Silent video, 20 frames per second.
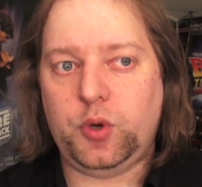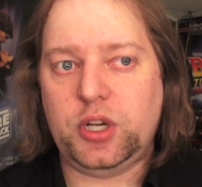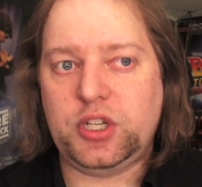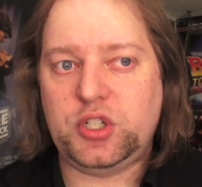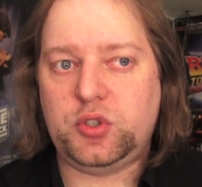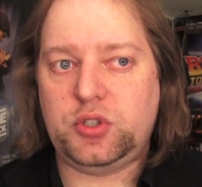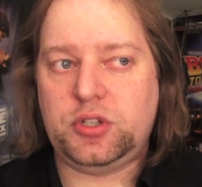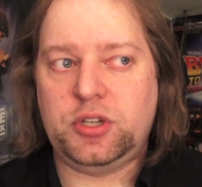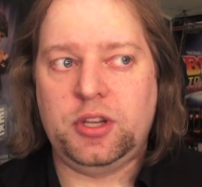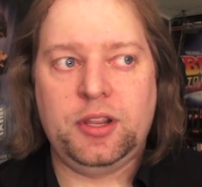
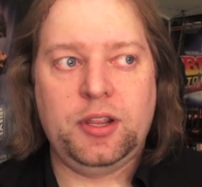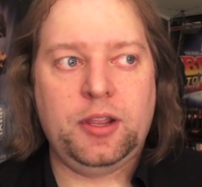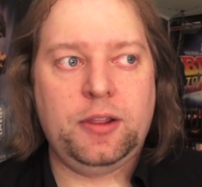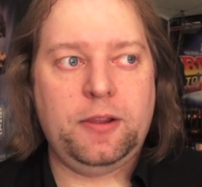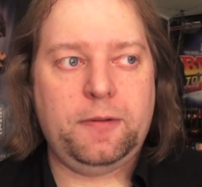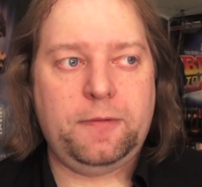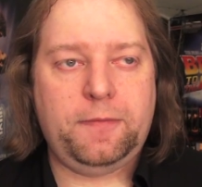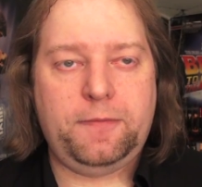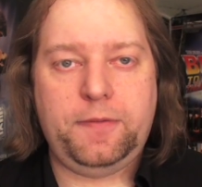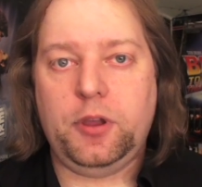Which
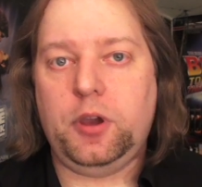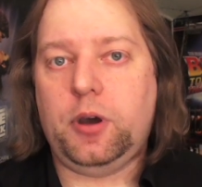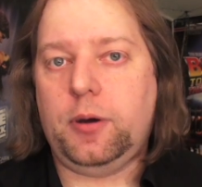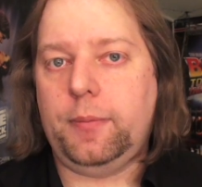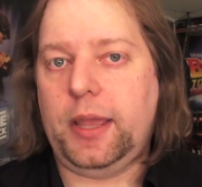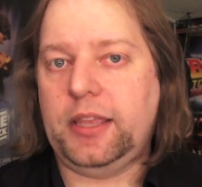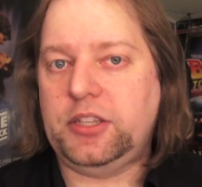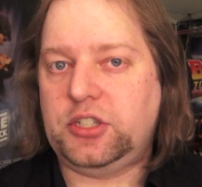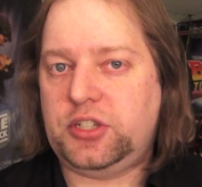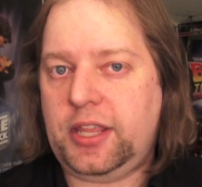
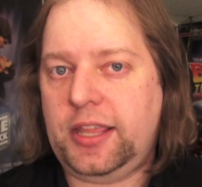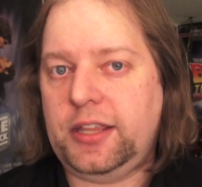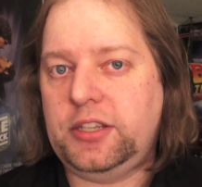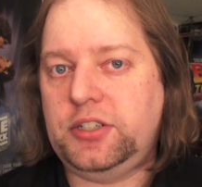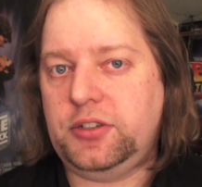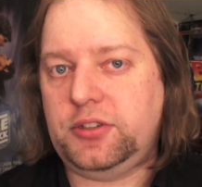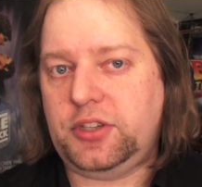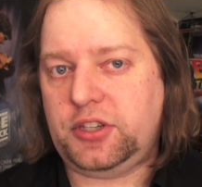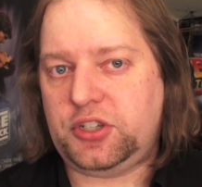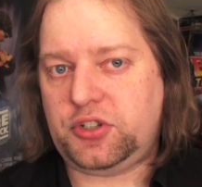film has
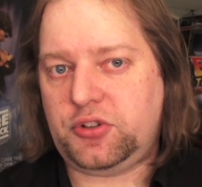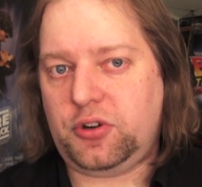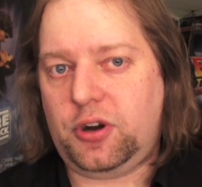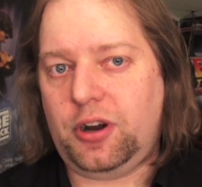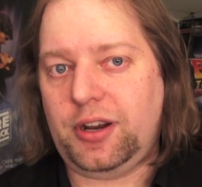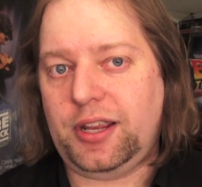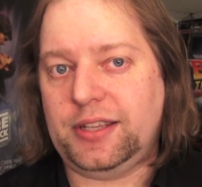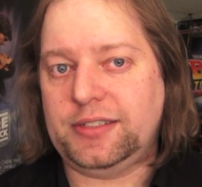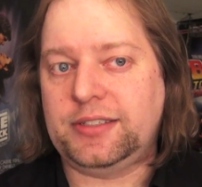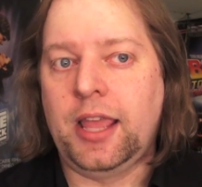hit you the
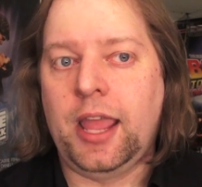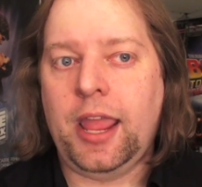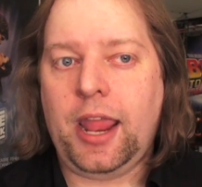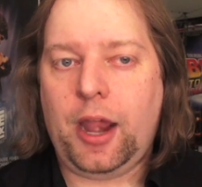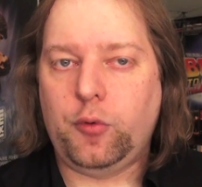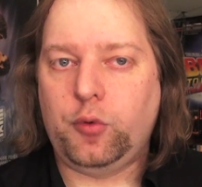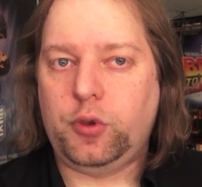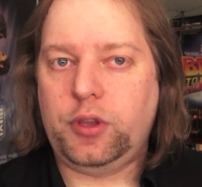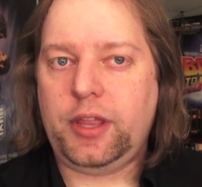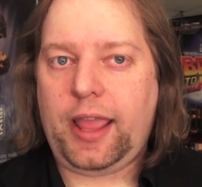strongest
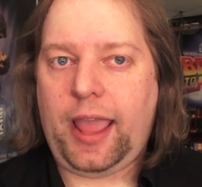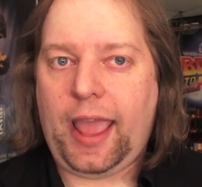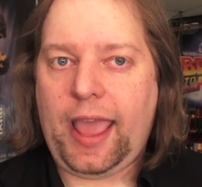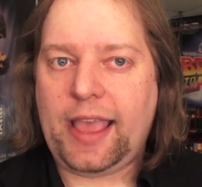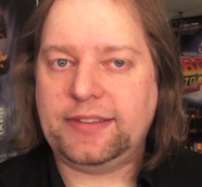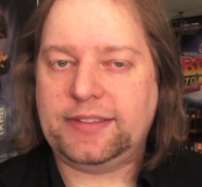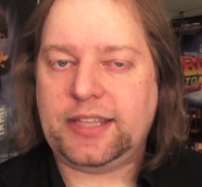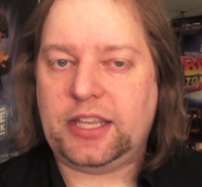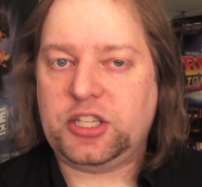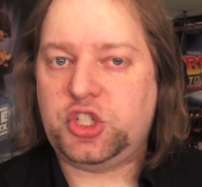and really
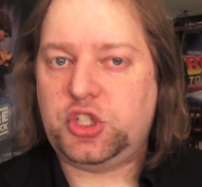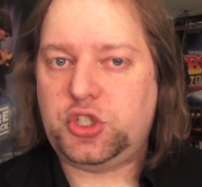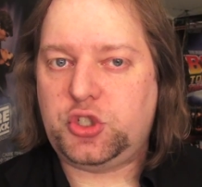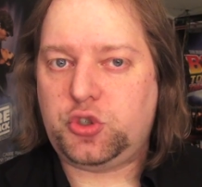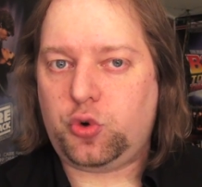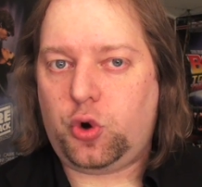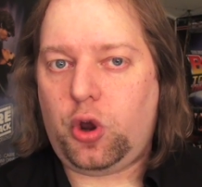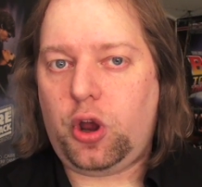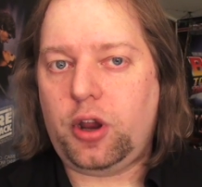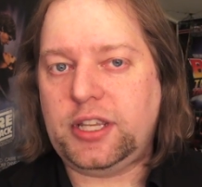has that
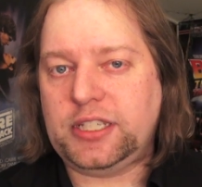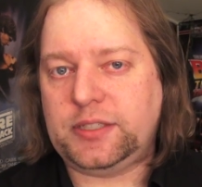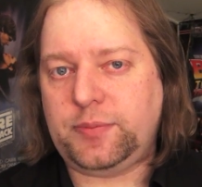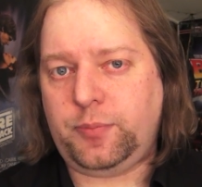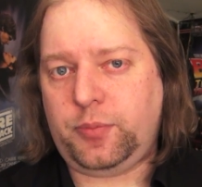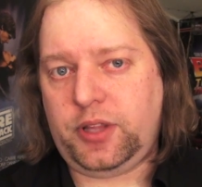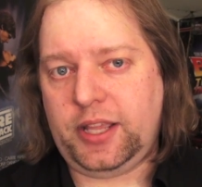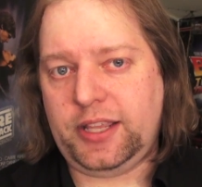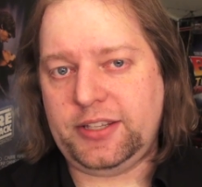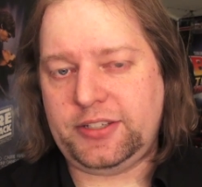
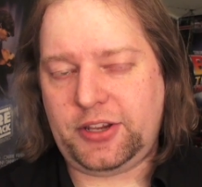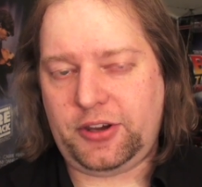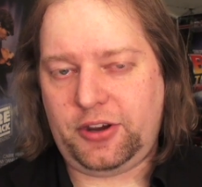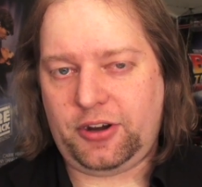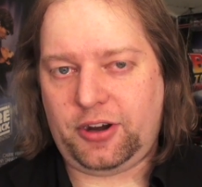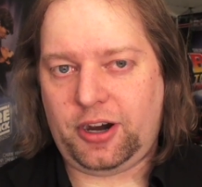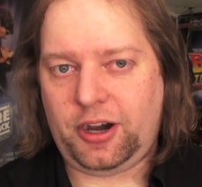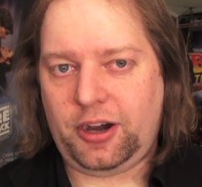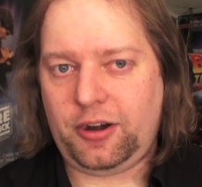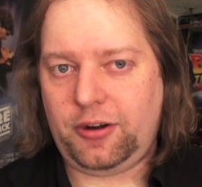strongest place in
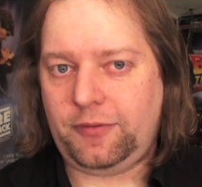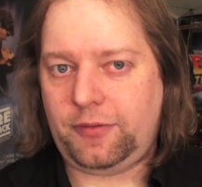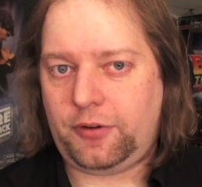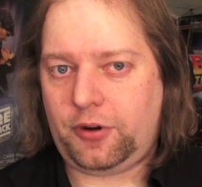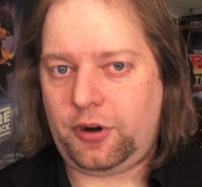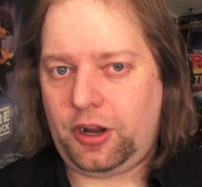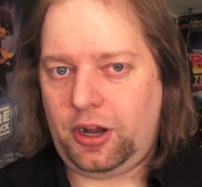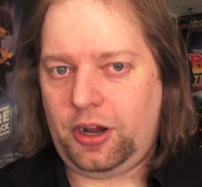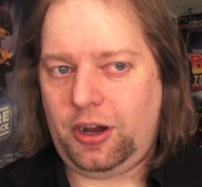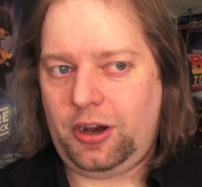your heart
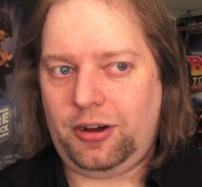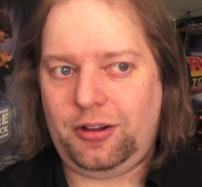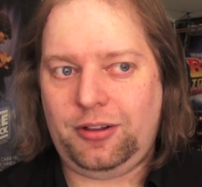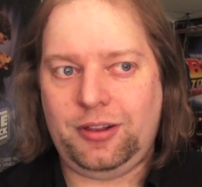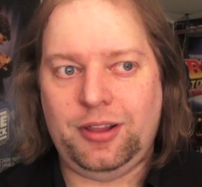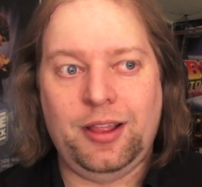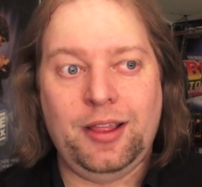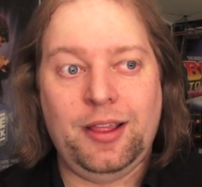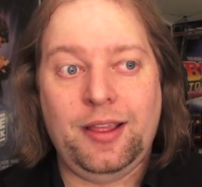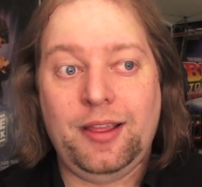overall?